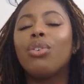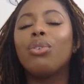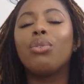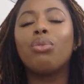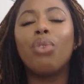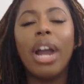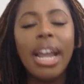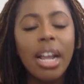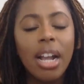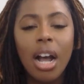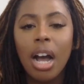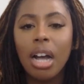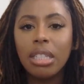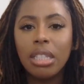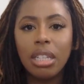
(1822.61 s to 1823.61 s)
great
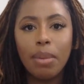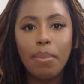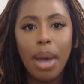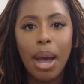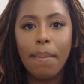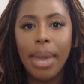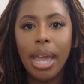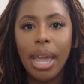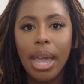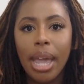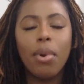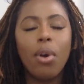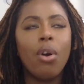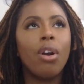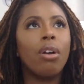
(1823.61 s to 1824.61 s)
content about makeup
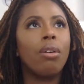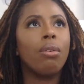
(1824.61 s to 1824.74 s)
or